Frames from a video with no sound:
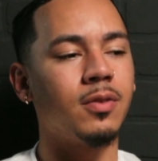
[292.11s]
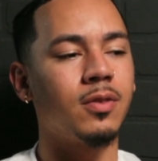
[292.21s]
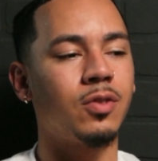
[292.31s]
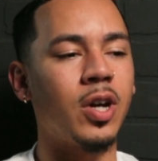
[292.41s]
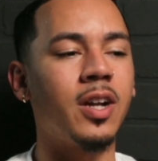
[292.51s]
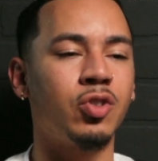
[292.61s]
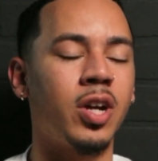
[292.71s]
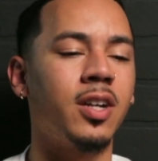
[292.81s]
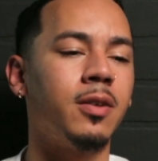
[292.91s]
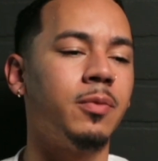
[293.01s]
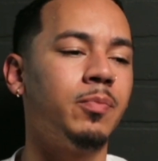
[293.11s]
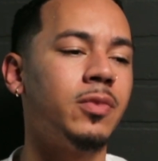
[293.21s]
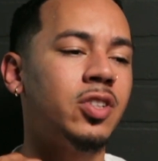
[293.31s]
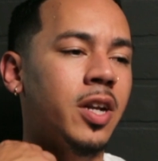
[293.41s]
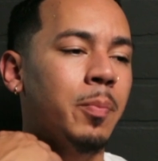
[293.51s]
trying to
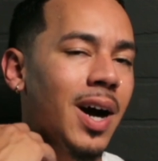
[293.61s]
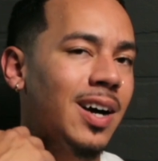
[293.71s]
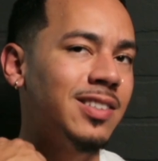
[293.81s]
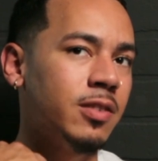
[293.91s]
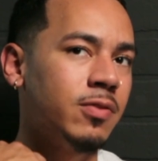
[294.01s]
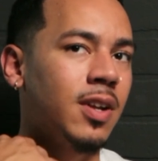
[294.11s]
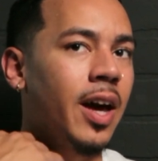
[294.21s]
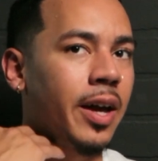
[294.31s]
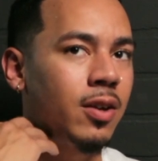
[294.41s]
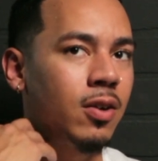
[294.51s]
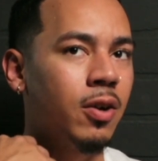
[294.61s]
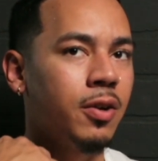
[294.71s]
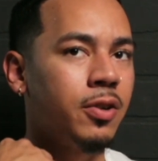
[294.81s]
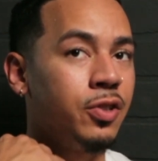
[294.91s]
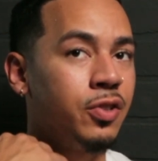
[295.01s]
shed a positive light on
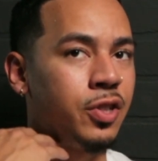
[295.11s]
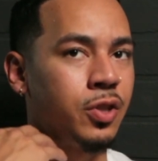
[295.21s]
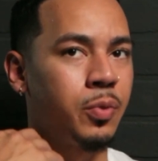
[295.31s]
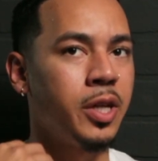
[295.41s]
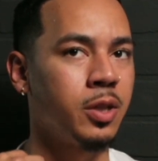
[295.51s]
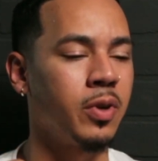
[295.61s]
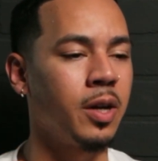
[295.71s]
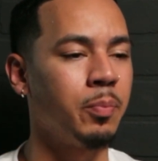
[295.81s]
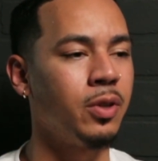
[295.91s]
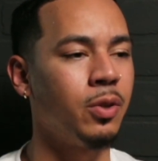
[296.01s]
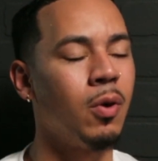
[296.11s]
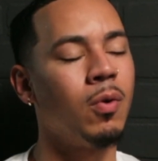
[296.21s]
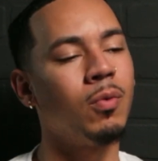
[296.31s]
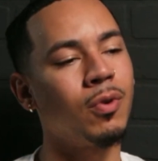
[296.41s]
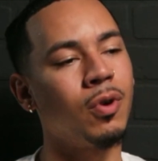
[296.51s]
her situation, right? But
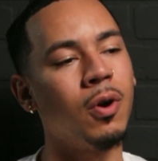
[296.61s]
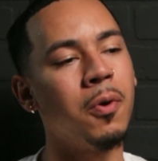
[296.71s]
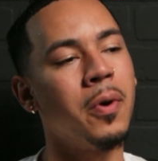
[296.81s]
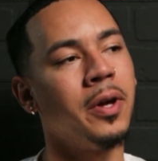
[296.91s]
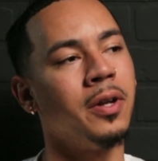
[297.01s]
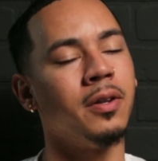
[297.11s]
don't go and